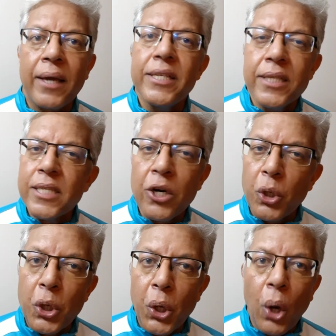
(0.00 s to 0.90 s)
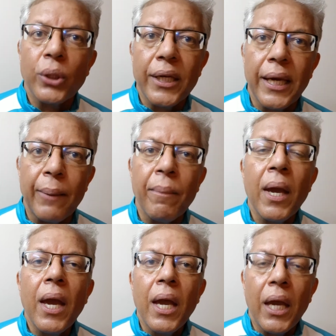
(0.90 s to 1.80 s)
He just had to draw the game
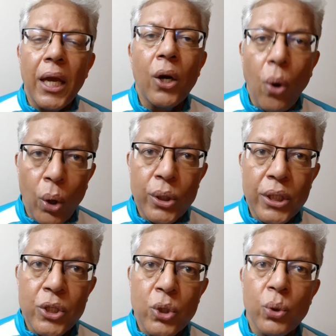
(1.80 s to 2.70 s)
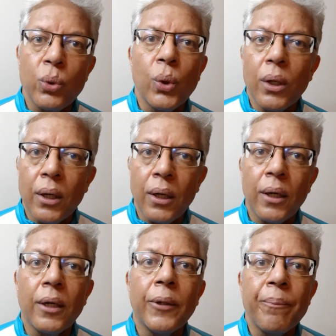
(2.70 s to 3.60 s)
in order
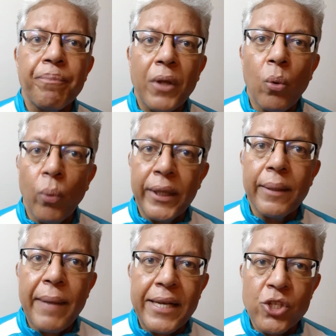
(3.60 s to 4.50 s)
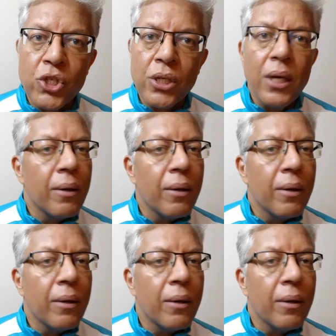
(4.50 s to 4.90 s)
to win the match.